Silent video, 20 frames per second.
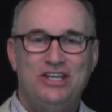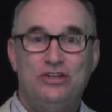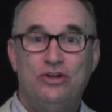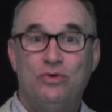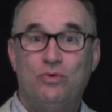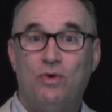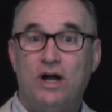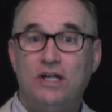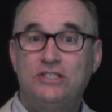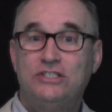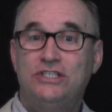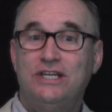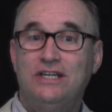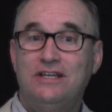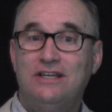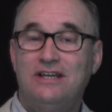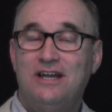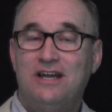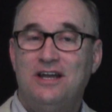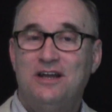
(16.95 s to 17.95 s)
You're
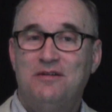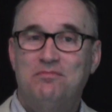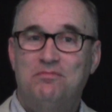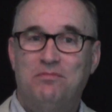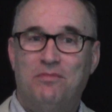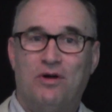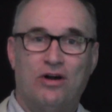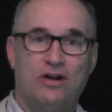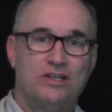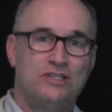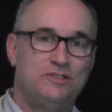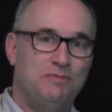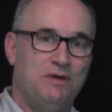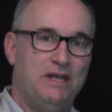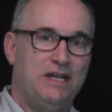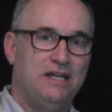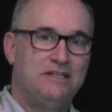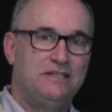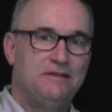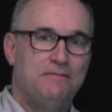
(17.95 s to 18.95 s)
watching Mark's
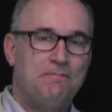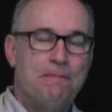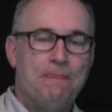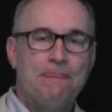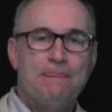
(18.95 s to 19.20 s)
Minute.